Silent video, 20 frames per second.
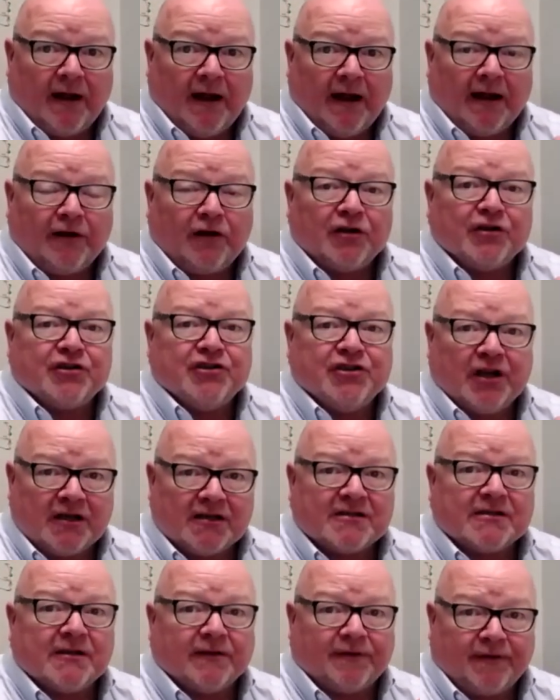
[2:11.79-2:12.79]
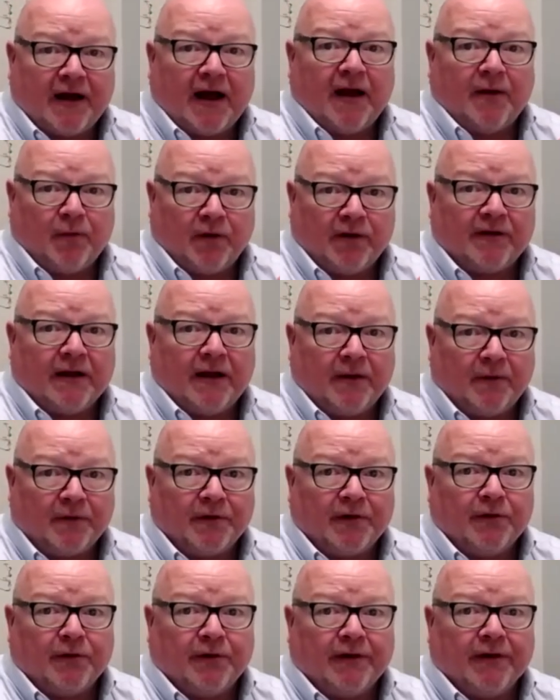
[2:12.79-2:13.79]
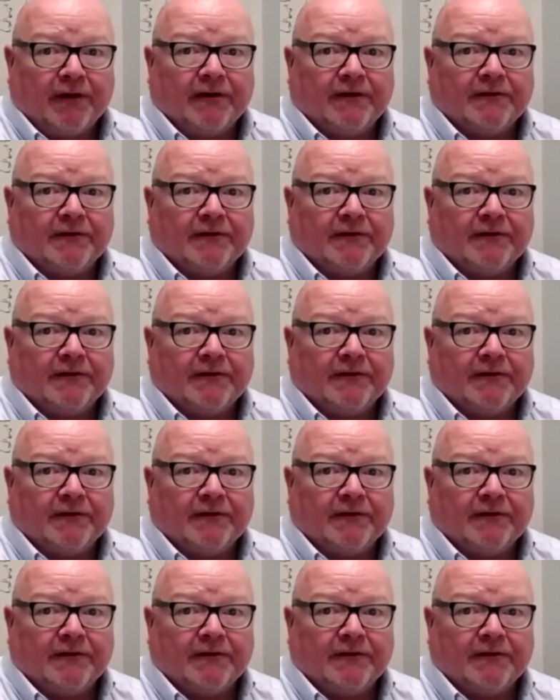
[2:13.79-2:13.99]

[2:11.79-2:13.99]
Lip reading: and could justify what they were doing.